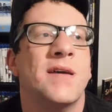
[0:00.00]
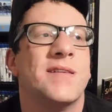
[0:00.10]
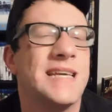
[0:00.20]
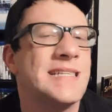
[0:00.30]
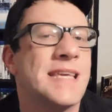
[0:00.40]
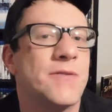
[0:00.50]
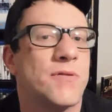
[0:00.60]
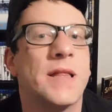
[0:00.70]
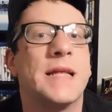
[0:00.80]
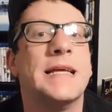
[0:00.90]
DC
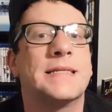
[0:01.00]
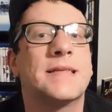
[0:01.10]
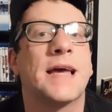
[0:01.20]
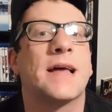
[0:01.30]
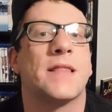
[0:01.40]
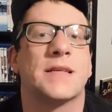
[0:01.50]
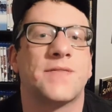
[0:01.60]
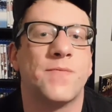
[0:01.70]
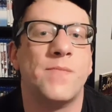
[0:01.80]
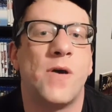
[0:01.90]
really needs to take a
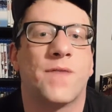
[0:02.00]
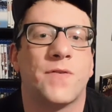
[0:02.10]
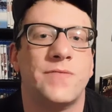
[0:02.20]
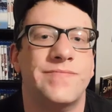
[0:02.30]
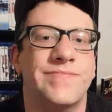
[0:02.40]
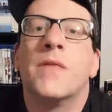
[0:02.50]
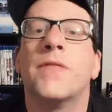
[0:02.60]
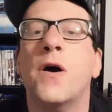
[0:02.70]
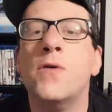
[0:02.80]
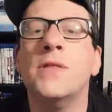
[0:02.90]
lesson from Marvel.
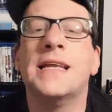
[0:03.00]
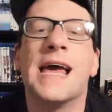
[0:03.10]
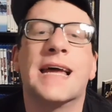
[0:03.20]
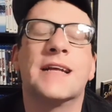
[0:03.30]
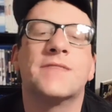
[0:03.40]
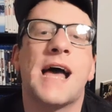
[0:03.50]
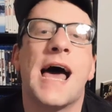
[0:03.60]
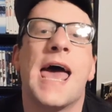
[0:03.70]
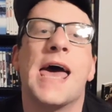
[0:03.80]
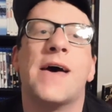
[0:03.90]
The only negatives I
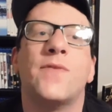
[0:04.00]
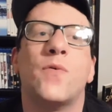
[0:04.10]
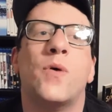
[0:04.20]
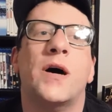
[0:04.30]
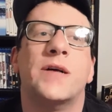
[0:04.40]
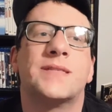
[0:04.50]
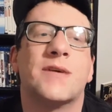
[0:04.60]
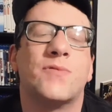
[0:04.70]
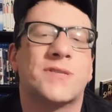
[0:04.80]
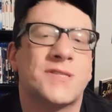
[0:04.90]
have was
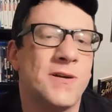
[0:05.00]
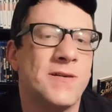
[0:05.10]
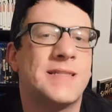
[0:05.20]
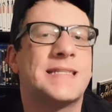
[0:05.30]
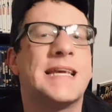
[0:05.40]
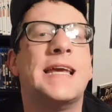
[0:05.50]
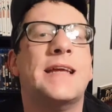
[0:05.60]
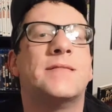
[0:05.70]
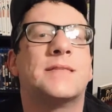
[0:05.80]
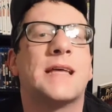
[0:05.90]
there were certain
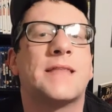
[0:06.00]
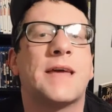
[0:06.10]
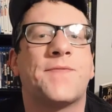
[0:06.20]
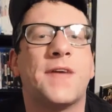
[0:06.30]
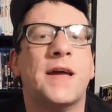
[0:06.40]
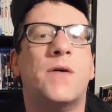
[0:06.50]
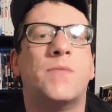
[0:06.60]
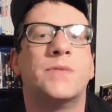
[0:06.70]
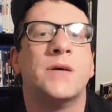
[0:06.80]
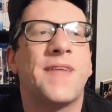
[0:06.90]
scenes that they
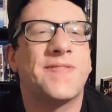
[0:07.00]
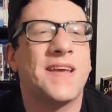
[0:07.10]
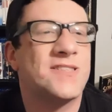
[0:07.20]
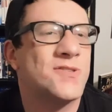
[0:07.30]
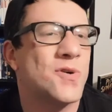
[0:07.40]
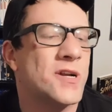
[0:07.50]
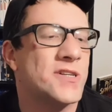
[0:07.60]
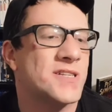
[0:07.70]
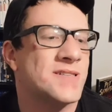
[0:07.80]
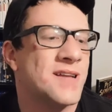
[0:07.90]
filmed that they sort of
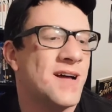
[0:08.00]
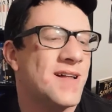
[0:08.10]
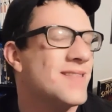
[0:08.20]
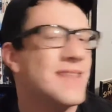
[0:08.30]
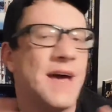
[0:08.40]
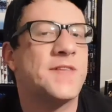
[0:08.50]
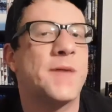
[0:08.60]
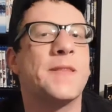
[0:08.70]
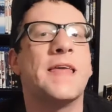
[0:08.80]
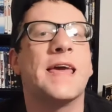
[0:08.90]
just left
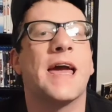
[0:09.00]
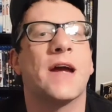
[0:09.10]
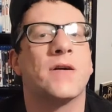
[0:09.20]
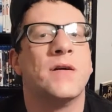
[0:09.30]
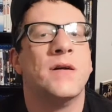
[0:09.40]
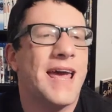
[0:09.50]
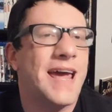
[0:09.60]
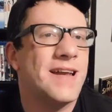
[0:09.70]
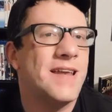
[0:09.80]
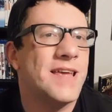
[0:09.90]
up in the air.
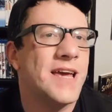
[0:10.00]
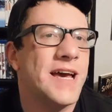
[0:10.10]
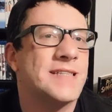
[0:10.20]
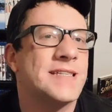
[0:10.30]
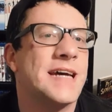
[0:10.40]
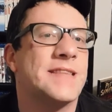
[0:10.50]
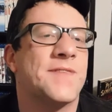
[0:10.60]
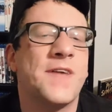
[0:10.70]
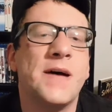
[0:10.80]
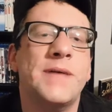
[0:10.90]
And it's like the
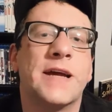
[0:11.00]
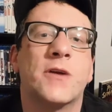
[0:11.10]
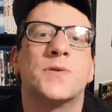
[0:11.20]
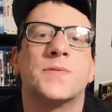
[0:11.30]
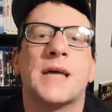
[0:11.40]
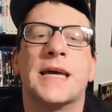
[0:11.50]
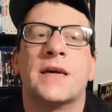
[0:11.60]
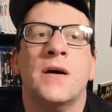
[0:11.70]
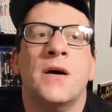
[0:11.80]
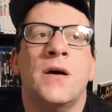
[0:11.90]
filmmakers was
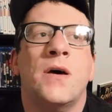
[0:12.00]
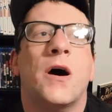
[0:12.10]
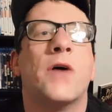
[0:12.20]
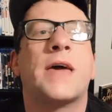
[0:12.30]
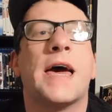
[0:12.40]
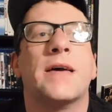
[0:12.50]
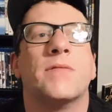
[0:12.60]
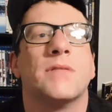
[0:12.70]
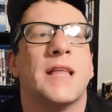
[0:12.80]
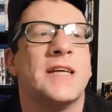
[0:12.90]
like, okay,
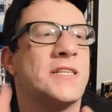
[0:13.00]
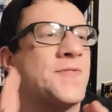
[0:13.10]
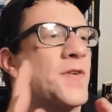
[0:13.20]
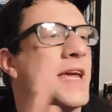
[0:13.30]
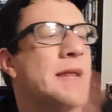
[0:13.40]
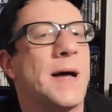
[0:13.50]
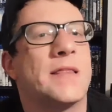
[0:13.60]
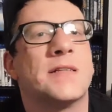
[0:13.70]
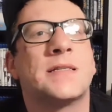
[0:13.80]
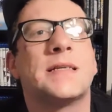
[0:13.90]
let's just forget about
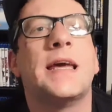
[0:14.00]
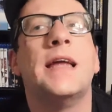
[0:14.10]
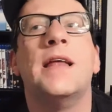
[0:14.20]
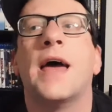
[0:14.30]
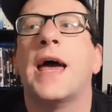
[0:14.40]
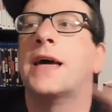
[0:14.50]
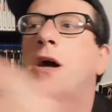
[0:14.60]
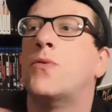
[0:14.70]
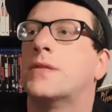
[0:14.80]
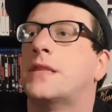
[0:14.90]
this scene and
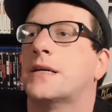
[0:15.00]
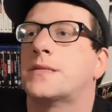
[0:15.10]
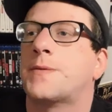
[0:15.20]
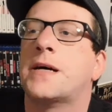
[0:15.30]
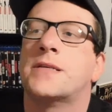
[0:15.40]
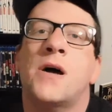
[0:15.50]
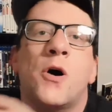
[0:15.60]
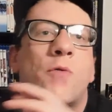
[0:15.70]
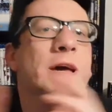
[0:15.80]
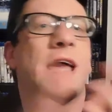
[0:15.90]
go with this because
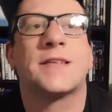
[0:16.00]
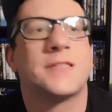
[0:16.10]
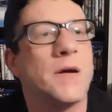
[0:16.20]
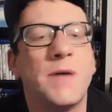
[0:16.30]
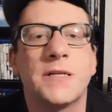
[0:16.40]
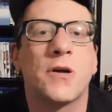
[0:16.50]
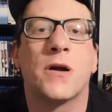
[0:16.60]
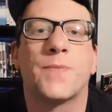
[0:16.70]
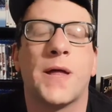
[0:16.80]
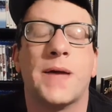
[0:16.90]
we got so much on
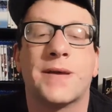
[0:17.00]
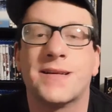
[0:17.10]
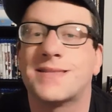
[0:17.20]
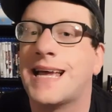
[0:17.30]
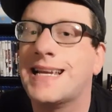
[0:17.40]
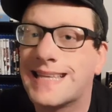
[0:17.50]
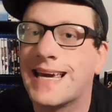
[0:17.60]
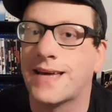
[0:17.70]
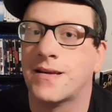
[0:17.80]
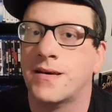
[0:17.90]
our plate, because they
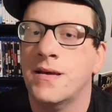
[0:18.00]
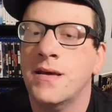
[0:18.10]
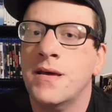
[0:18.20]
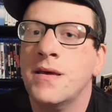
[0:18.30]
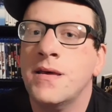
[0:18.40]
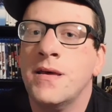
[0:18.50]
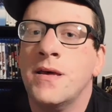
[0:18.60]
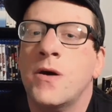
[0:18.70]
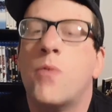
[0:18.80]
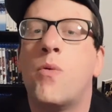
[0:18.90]
did.
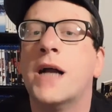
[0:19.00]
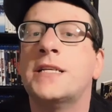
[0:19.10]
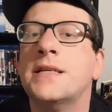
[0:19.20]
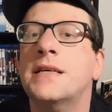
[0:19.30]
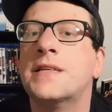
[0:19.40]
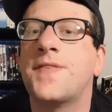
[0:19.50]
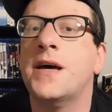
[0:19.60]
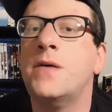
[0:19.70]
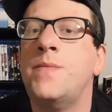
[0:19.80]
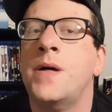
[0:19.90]
Watching this
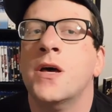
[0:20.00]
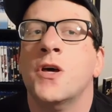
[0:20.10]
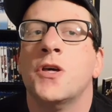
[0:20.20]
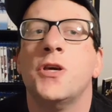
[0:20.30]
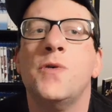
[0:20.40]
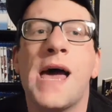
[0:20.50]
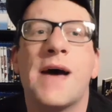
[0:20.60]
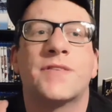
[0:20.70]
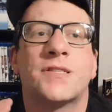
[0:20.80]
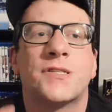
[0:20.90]
film, you
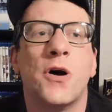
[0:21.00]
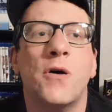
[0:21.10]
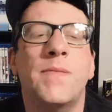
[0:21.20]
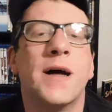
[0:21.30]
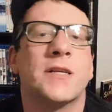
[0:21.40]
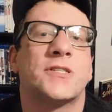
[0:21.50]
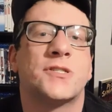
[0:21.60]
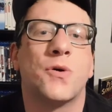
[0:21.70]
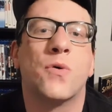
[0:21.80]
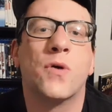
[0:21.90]
have so much
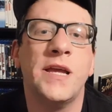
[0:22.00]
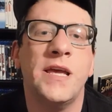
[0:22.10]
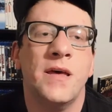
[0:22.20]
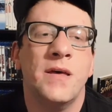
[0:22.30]
story.